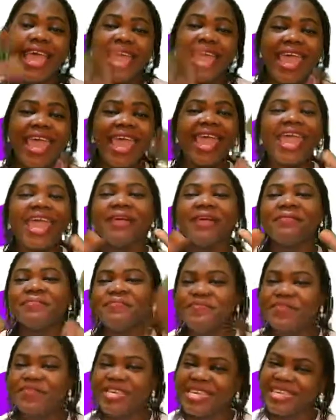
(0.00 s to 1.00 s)
A,
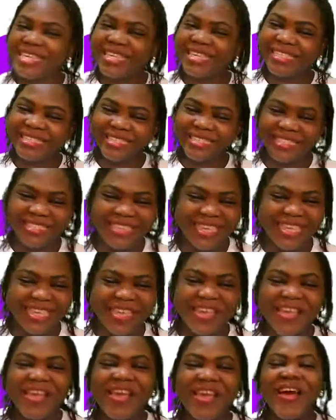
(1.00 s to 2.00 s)
B, C.
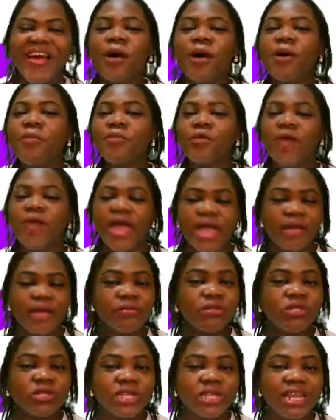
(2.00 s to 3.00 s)
I hope you were
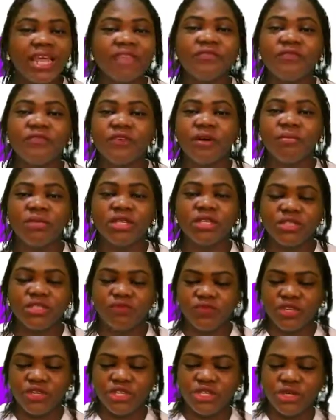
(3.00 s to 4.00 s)
able to learn from this
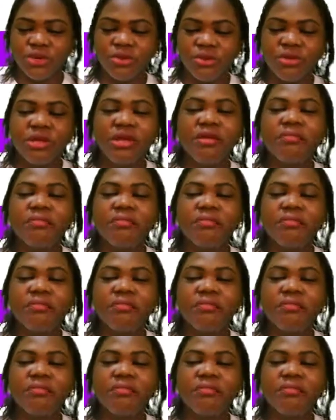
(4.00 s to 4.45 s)
video.